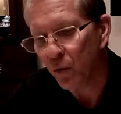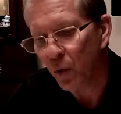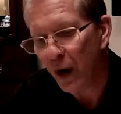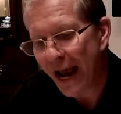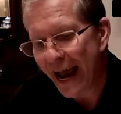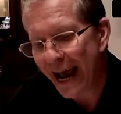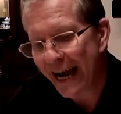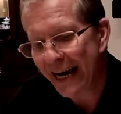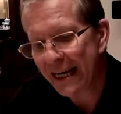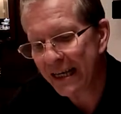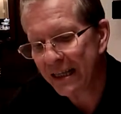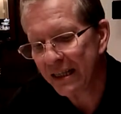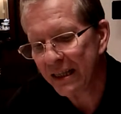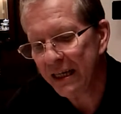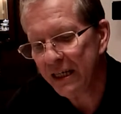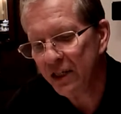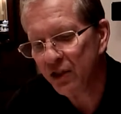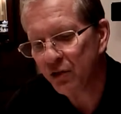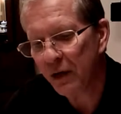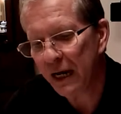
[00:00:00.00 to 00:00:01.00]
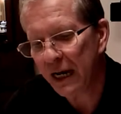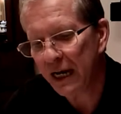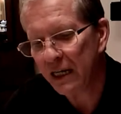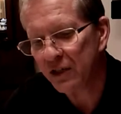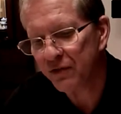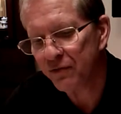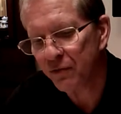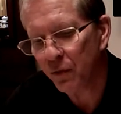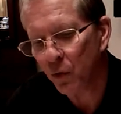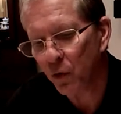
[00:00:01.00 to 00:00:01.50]
radically
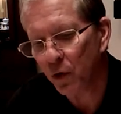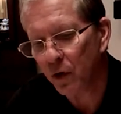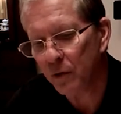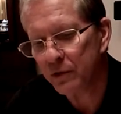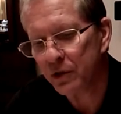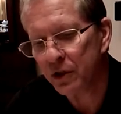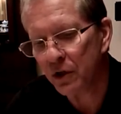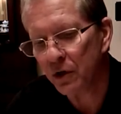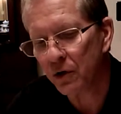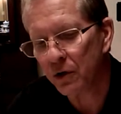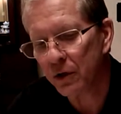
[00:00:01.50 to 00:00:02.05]
transforms